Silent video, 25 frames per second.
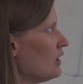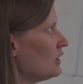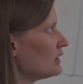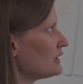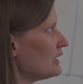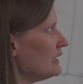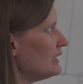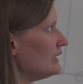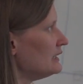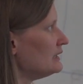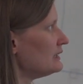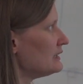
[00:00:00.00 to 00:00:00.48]

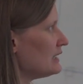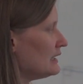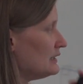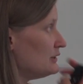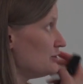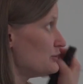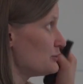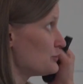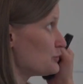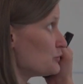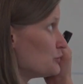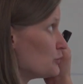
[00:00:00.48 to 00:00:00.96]
Okay, and,
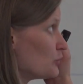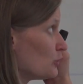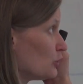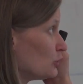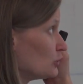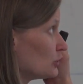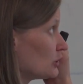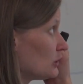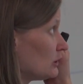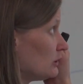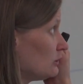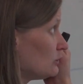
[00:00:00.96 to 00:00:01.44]
and to
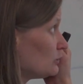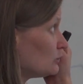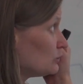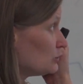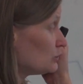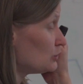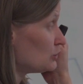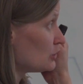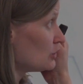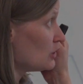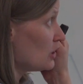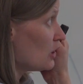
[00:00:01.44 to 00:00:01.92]

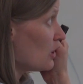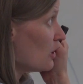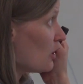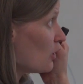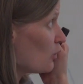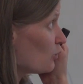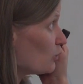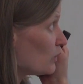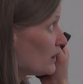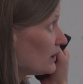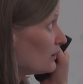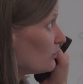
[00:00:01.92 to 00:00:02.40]
conclude,
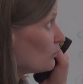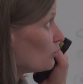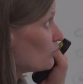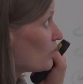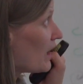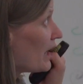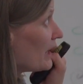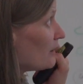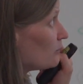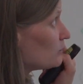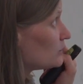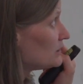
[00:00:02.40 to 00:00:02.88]
what,
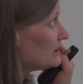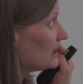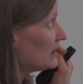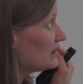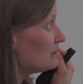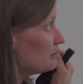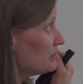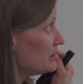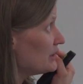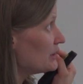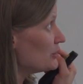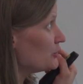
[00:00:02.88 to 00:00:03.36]
why would
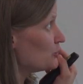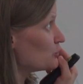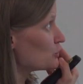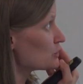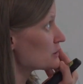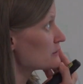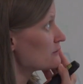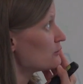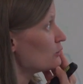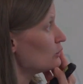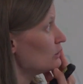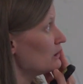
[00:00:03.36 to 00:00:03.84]
that be a
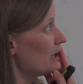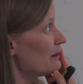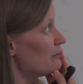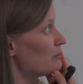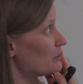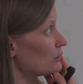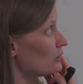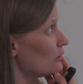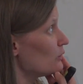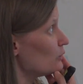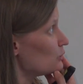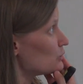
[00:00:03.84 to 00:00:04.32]
useful
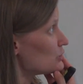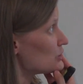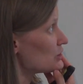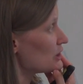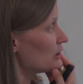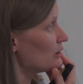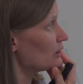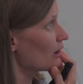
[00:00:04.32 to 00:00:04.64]
approach?